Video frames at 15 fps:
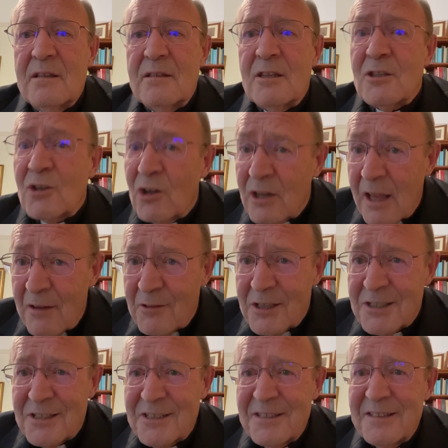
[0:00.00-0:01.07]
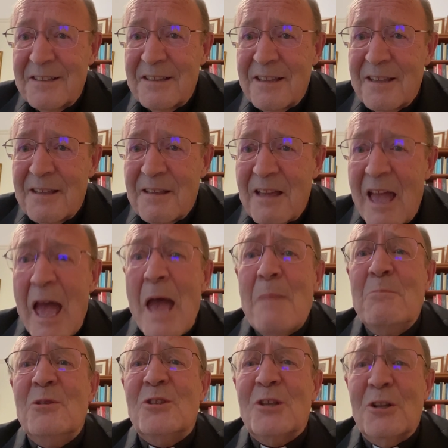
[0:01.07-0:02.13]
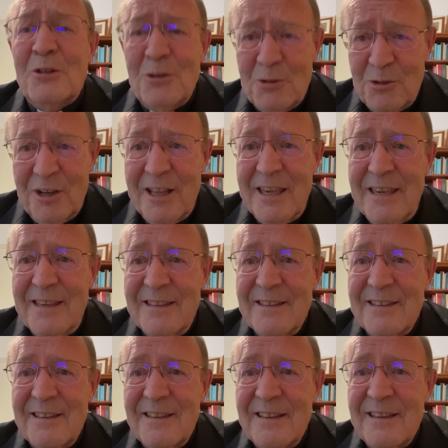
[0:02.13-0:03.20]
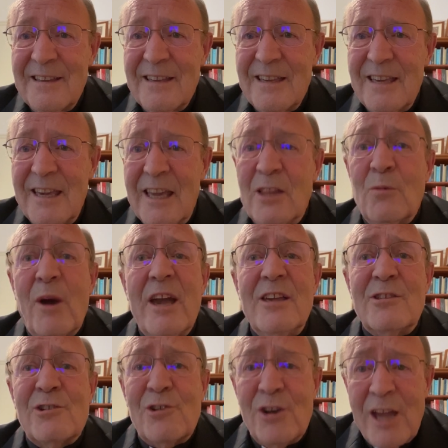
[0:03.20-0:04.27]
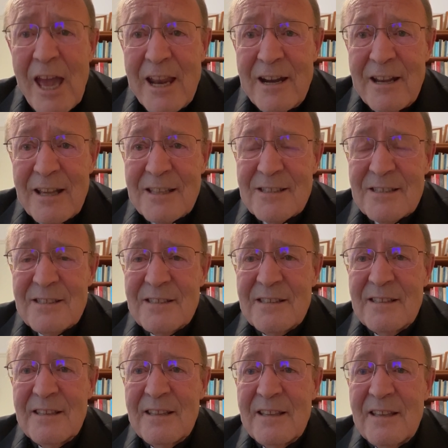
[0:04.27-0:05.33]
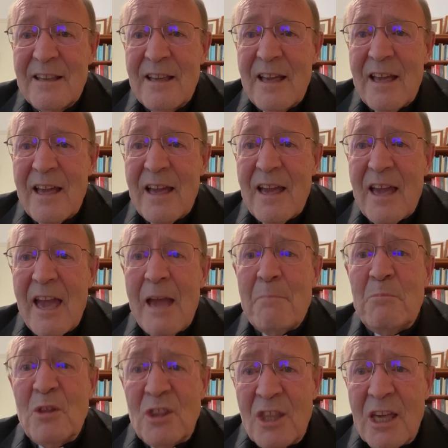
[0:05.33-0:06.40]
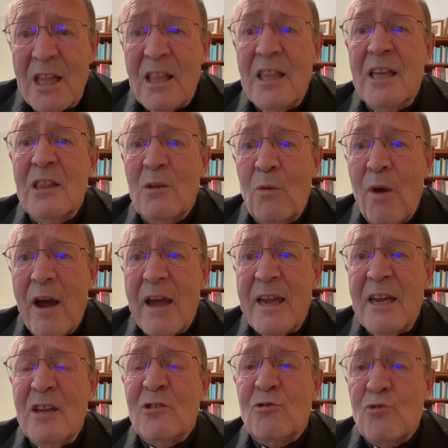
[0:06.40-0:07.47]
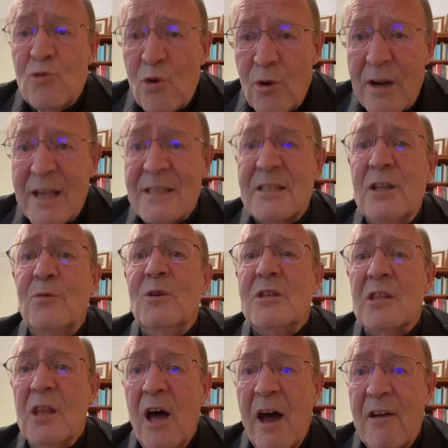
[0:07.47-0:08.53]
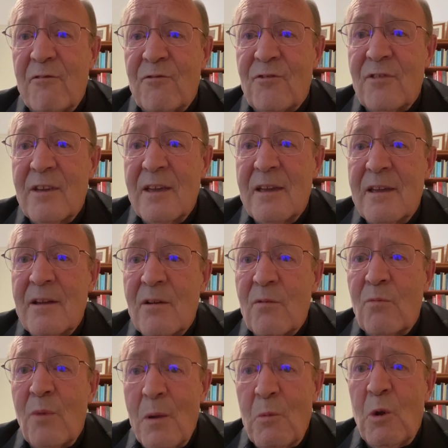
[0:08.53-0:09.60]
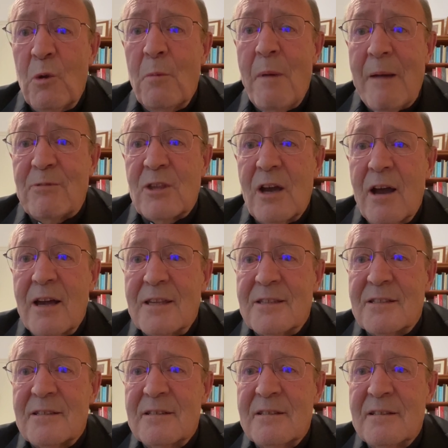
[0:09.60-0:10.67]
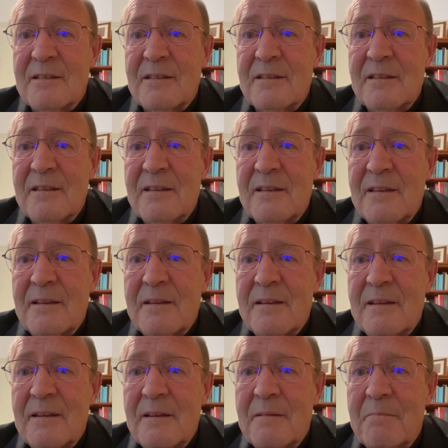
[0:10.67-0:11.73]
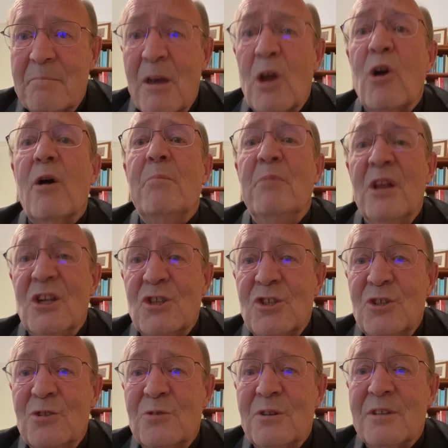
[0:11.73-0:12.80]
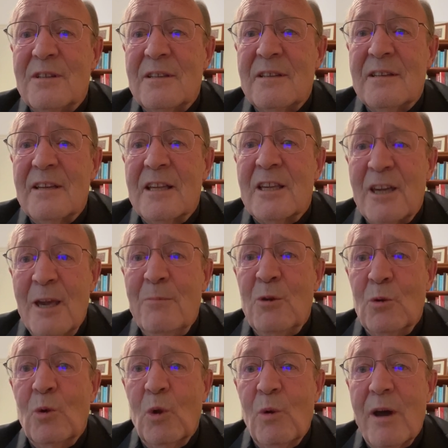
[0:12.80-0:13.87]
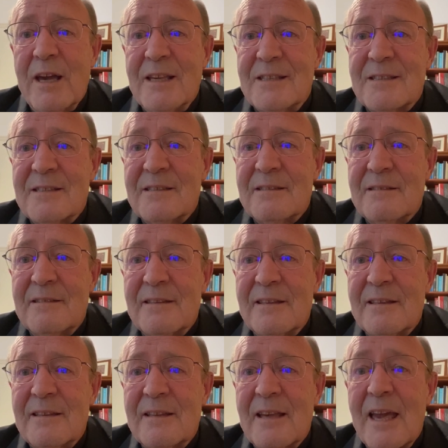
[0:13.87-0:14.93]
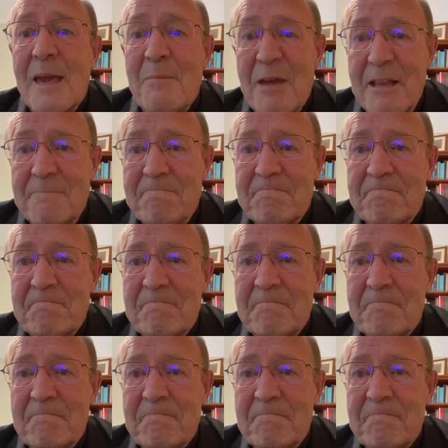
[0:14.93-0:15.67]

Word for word: Does God love us? Absolutely. In the way He's created us, and particularly in the way He's drawn us into His life when we were baptized. May God bless you and keep you always. Amen.